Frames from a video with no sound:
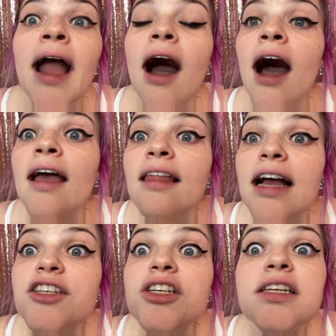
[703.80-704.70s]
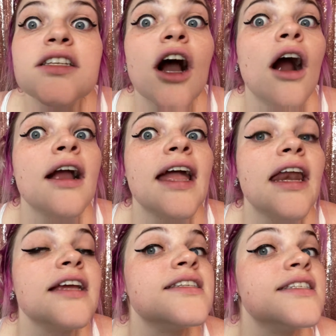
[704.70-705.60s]
eyelashes are
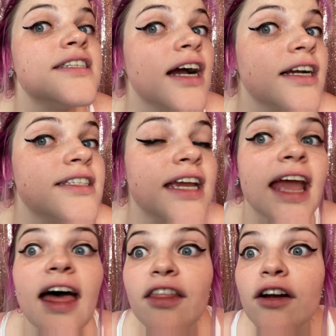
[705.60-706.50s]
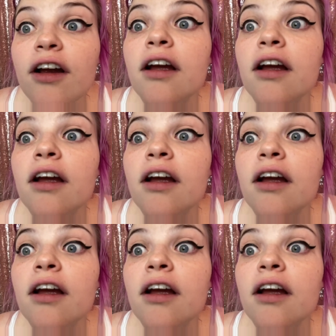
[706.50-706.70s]
getting stuck together